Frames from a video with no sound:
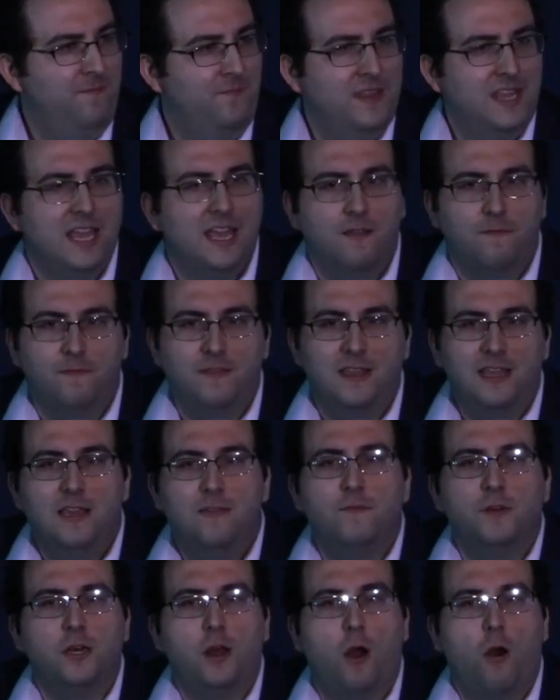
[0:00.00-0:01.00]
if
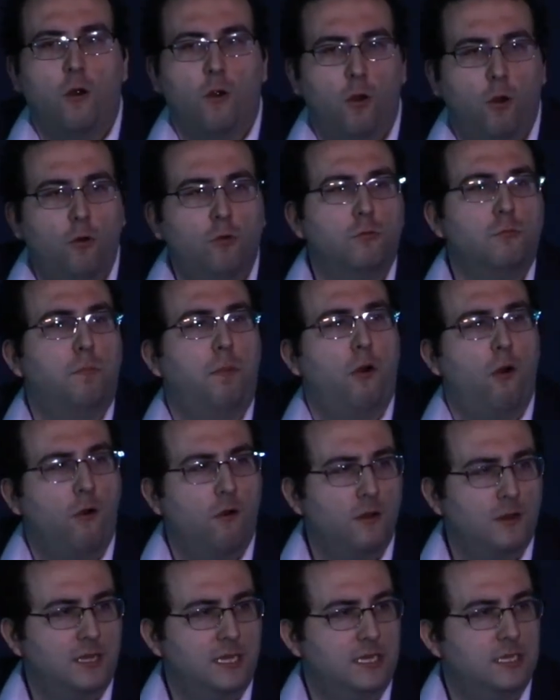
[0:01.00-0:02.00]
even our own
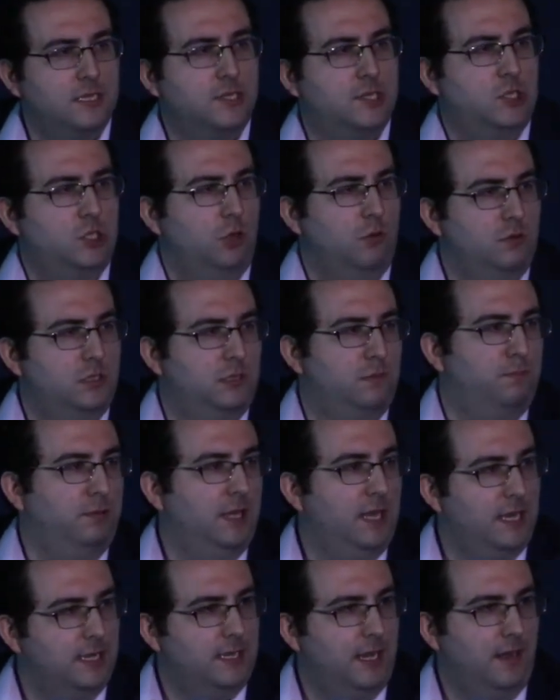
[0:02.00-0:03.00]
party is so
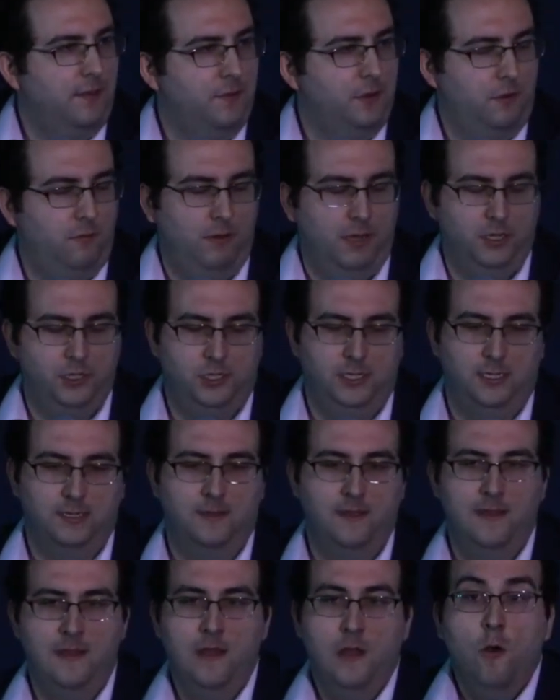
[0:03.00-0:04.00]
split on the question?
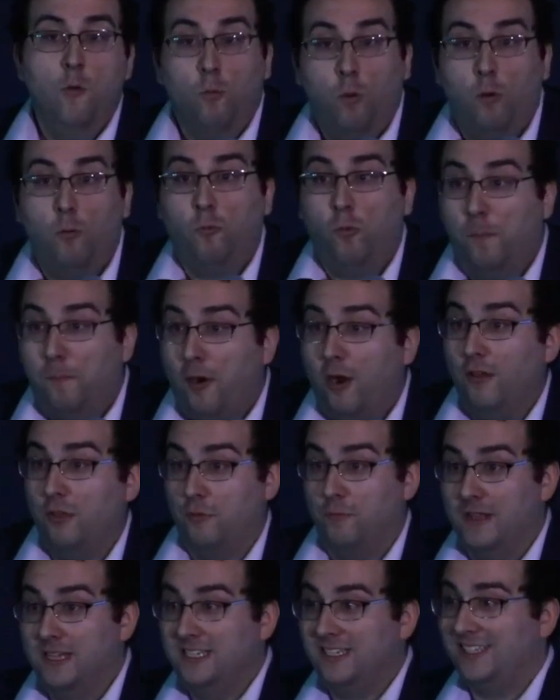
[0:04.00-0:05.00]
Well, part of the
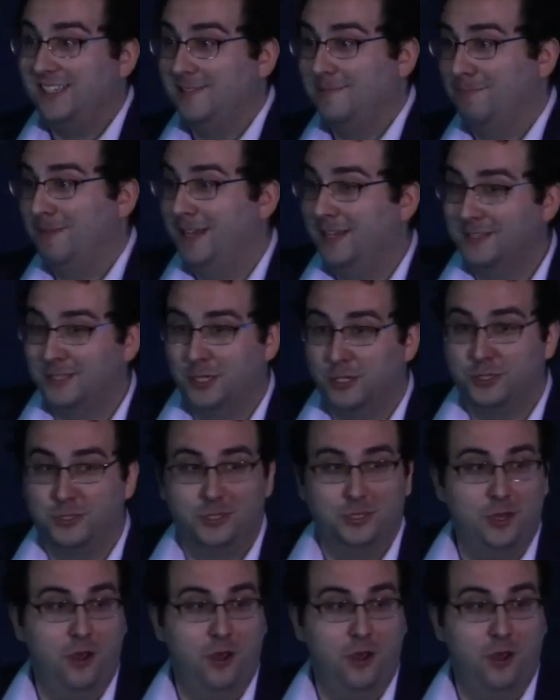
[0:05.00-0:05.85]
reason is because there's